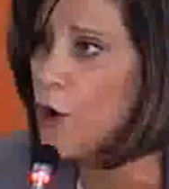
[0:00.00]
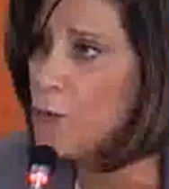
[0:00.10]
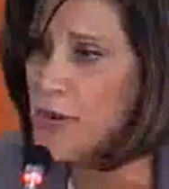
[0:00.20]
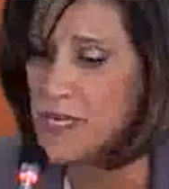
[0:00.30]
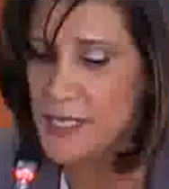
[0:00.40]

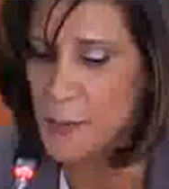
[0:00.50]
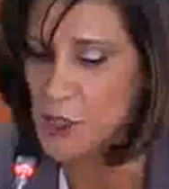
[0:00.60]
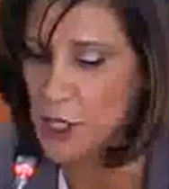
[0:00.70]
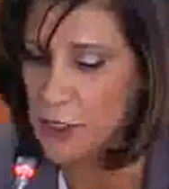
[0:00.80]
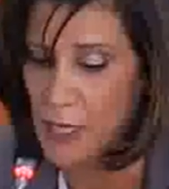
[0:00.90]

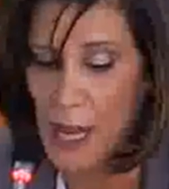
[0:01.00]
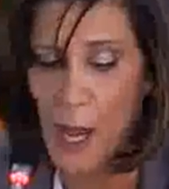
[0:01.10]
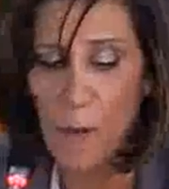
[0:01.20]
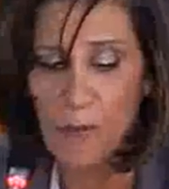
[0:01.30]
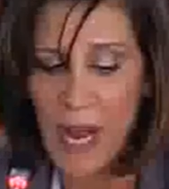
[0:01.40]
perception
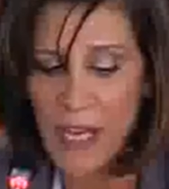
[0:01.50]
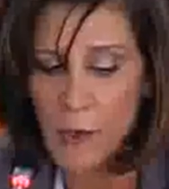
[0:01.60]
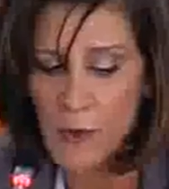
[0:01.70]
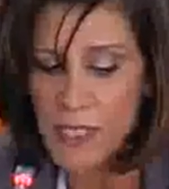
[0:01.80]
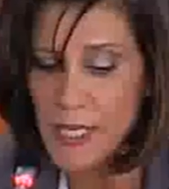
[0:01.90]
by
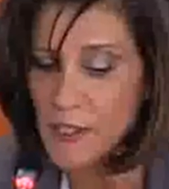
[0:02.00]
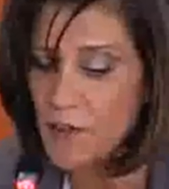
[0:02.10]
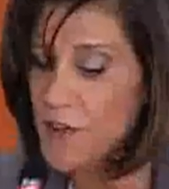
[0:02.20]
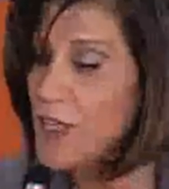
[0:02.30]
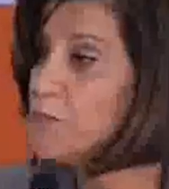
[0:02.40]
using
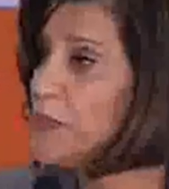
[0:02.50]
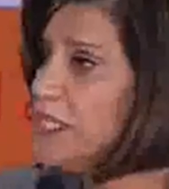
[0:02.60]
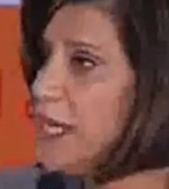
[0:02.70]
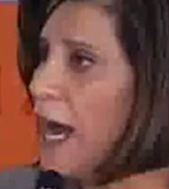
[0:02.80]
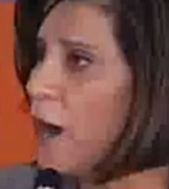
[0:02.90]
different
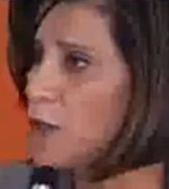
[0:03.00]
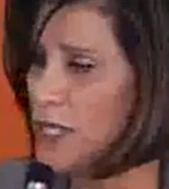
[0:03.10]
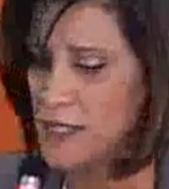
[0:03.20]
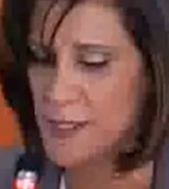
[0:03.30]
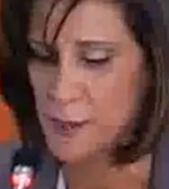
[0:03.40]
media
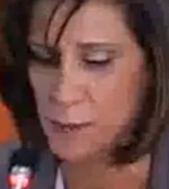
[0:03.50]
outlets.